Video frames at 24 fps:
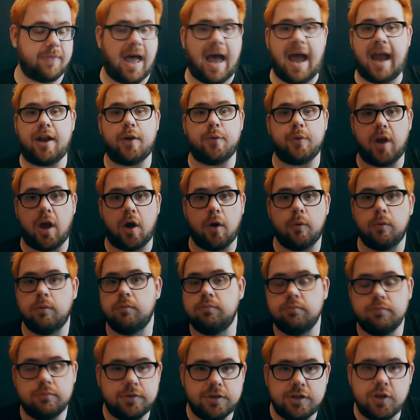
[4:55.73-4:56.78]
I don't know,
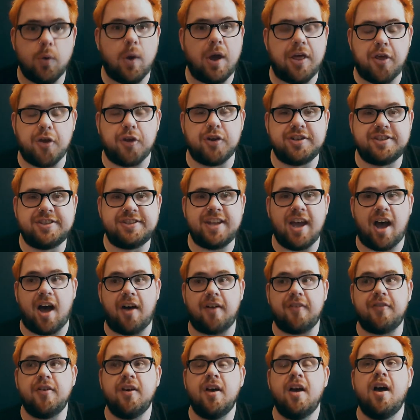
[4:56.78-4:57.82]
do other
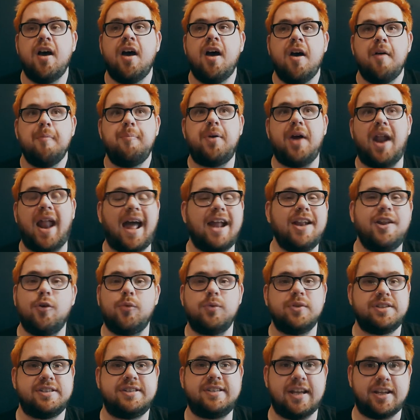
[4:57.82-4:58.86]
stuff. but I
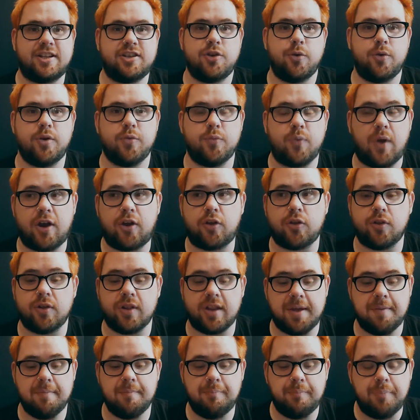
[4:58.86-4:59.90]
don't stick to it
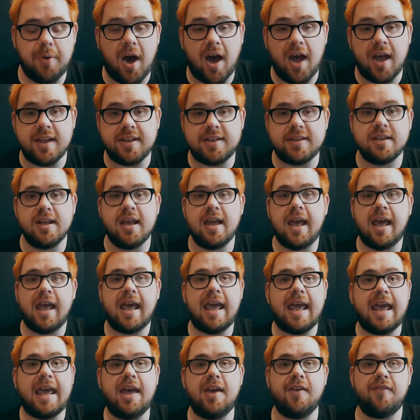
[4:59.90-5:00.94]
regularly. But
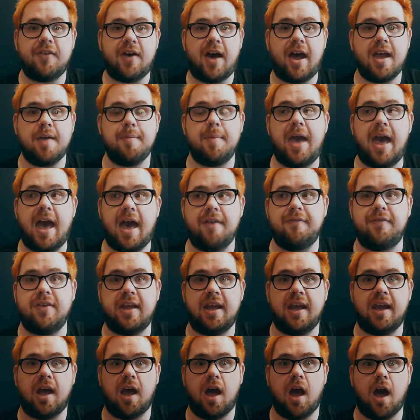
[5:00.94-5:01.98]
if I am
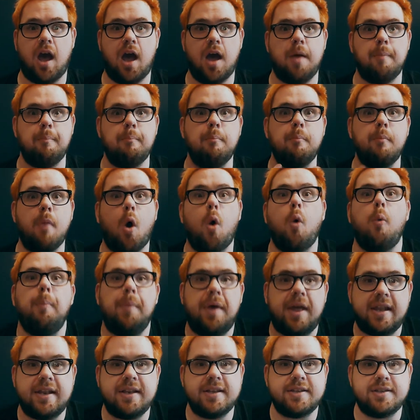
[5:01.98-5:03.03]
having a
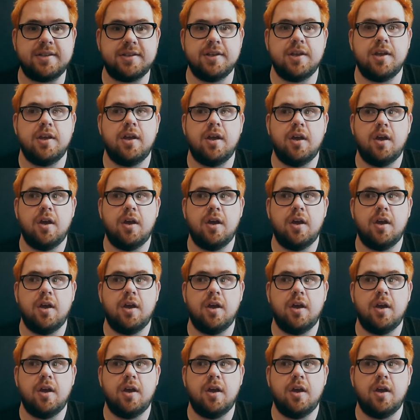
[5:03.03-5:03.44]
moment